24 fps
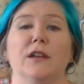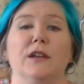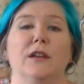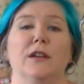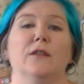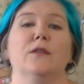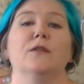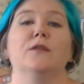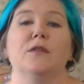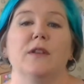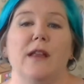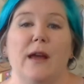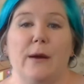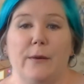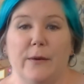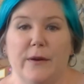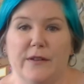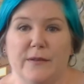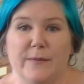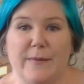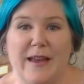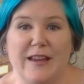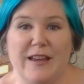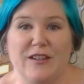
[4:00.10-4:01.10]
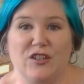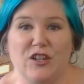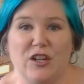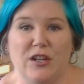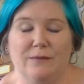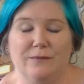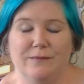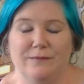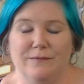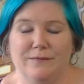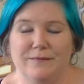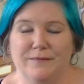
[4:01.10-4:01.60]
flower smashing.
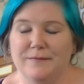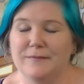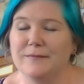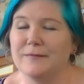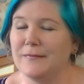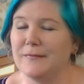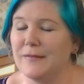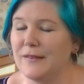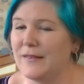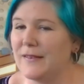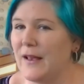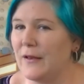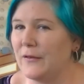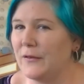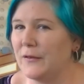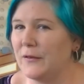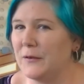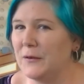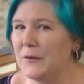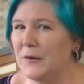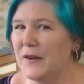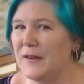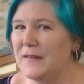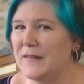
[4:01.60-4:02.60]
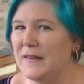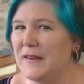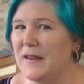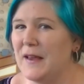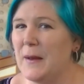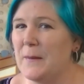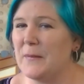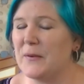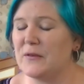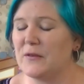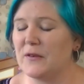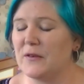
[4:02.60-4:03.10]
Sounds a little crazy,
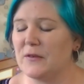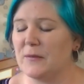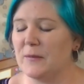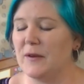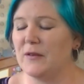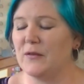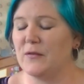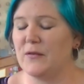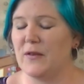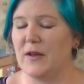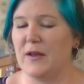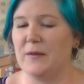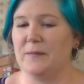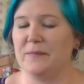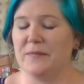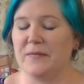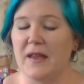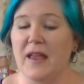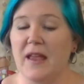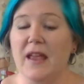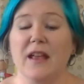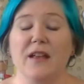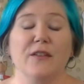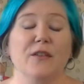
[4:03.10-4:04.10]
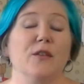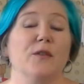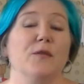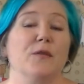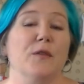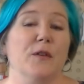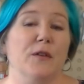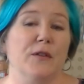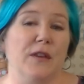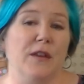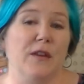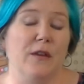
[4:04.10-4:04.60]
but trust me, it's fun. So the
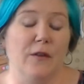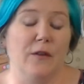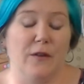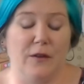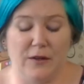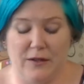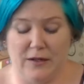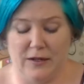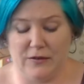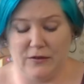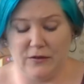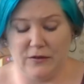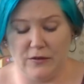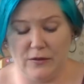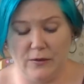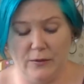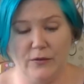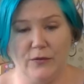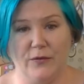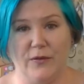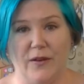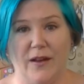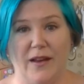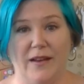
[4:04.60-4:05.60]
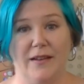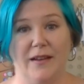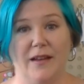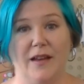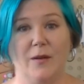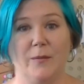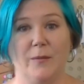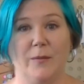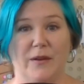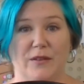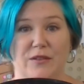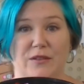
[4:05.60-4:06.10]
first thing you're going to need to do is find a
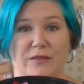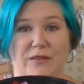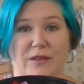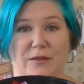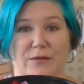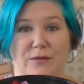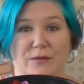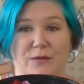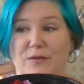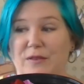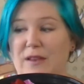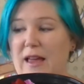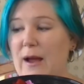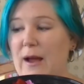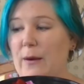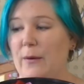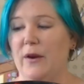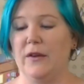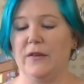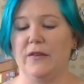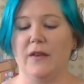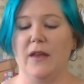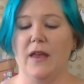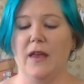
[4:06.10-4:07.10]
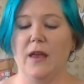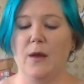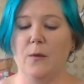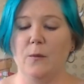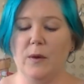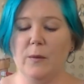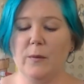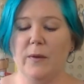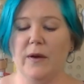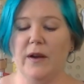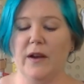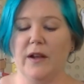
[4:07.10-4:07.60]
bunch of different flowers. We
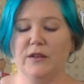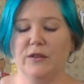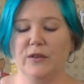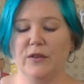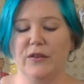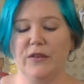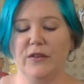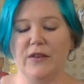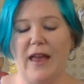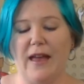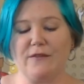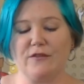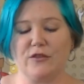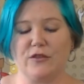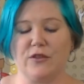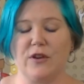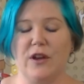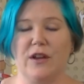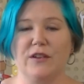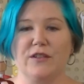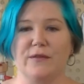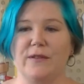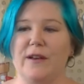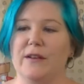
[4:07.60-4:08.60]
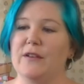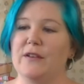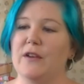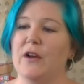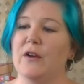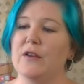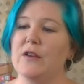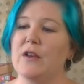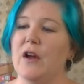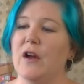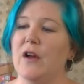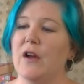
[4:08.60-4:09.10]
went on a little scavenger hunt around our
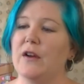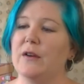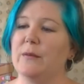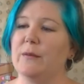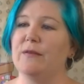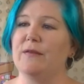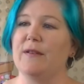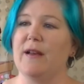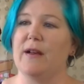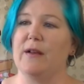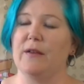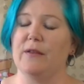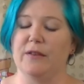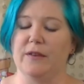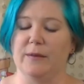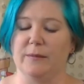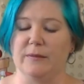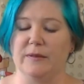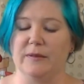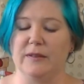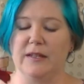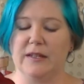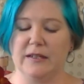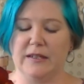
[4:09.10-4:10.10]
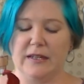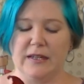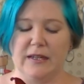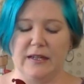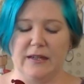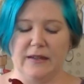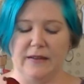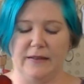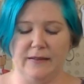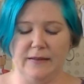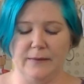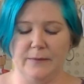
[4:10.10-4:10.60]
yard. We found some
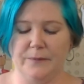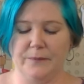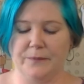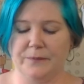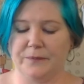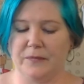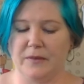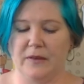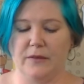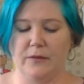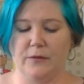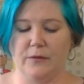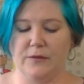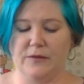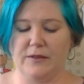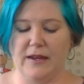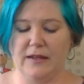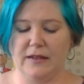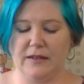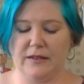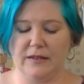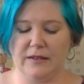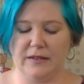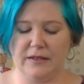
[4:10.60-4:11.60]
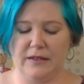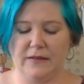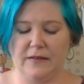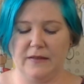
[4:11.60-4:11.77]
lilies. These are daylilies.